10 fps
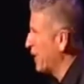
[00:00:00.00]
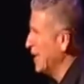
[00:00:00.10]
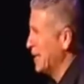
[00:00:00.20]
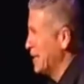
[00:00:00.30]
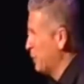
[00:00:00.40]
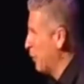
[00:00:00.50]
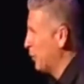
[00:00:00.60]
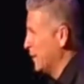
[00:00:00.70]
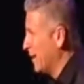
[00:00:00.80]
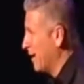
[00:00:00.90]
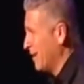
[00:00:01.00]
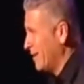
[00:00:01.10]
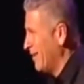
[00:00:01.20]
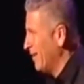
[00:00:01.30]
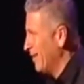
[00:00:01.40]
sitting in the building
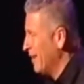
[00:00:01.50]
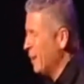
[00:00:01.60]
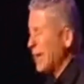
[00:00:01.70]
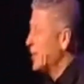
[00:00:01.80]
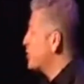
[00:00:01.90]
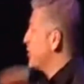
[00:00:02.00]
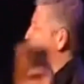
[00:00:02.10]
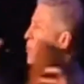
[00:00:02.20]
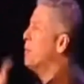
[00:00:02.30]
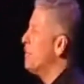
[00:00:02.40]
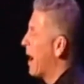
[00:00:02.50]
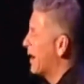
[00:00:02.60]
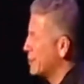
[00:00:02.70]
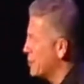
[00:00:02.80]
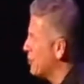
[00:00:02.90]
tonight. If I could just
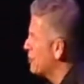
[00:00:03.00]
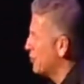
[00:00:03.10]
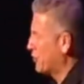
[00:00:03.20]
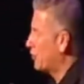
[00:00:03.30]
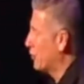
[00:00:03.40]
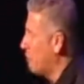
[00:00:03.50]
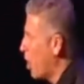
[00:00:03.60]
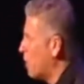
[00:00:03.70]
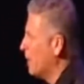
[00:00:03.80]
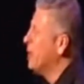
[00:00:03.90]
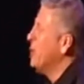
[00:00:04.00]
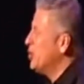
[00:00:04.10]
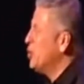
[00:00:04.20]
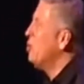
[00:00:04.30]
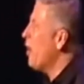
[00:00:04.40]
remind you just for a moment,
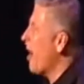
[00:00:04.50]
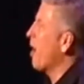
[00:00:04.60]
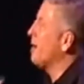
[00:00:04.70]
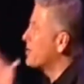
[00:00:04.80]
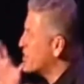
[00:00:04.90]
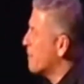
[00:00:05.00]
you are